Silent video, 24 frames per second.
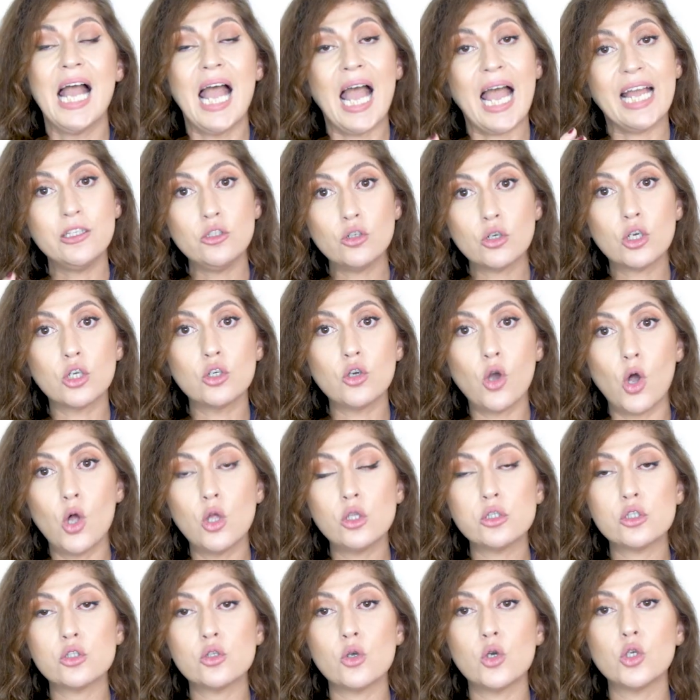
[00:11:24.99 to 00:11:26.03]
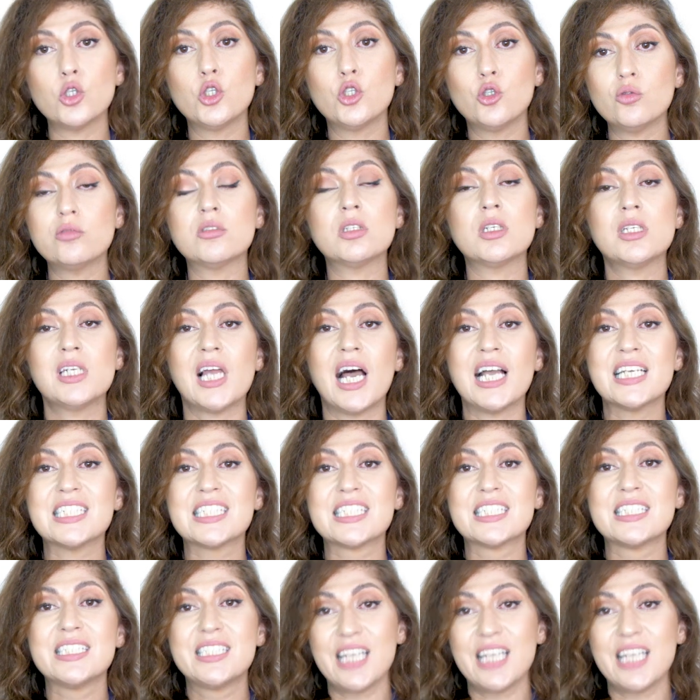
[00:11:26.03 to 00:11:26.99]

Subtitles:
And you can also utilize